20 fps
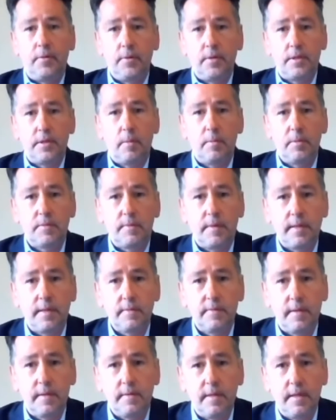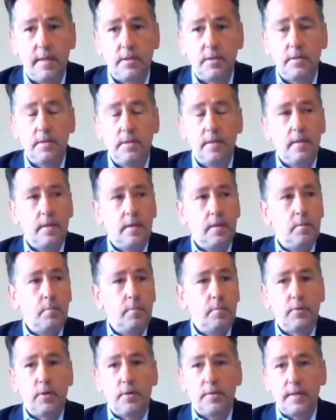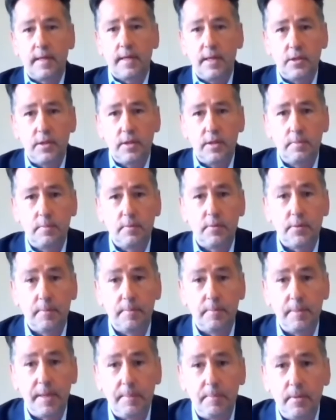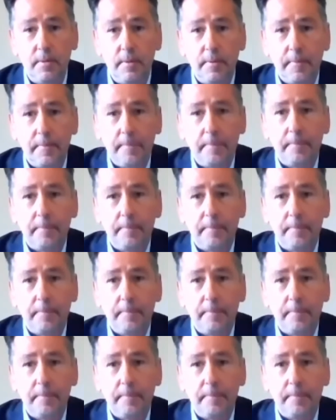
the Thomas Franks Foundation. We've got the kitchens, we've got the people,